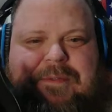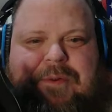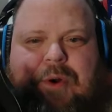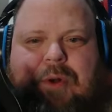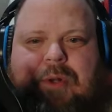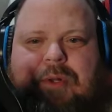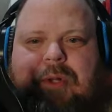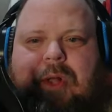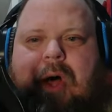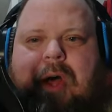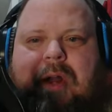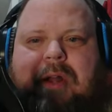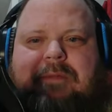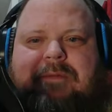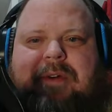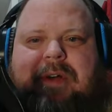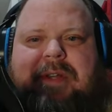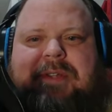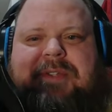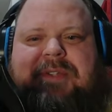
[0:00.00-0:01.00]
for a lot
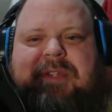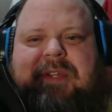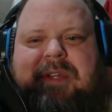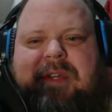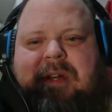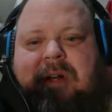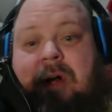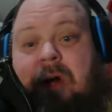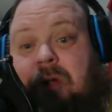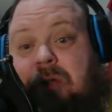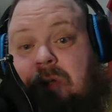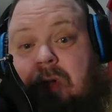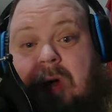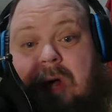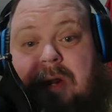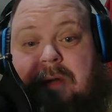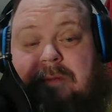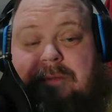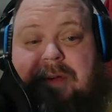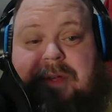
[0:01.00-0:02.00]
of us, a
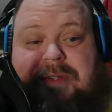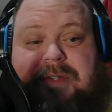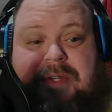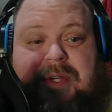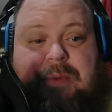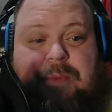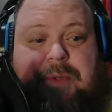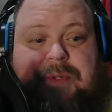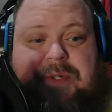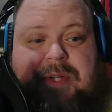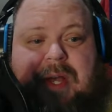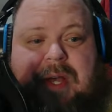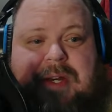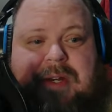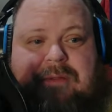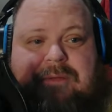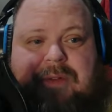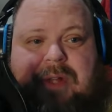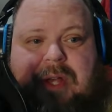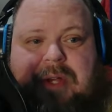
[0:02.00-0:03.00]
lot of us, it was
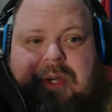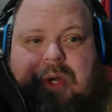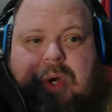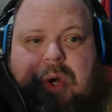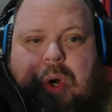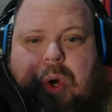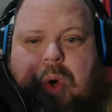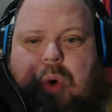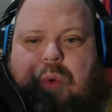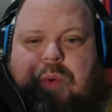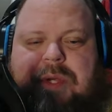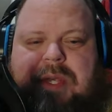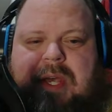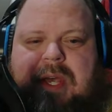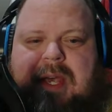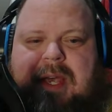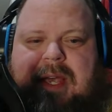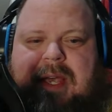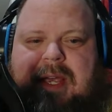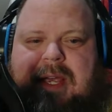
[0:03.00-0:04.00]
kind of like,
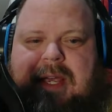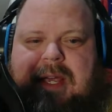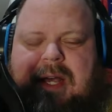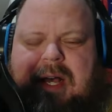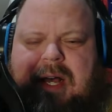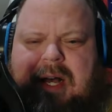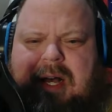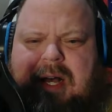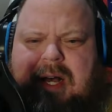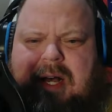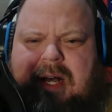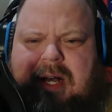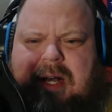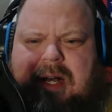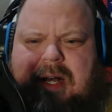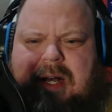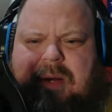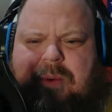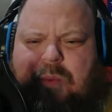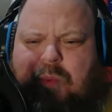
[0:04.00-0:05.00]
okay,
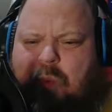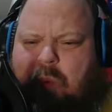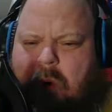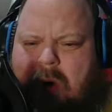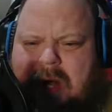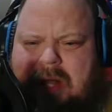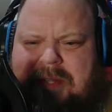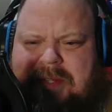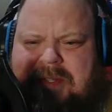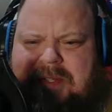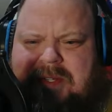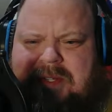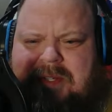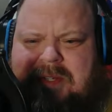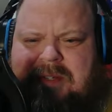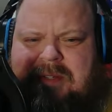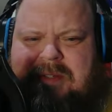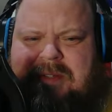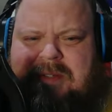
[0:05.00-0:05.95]
uh, what?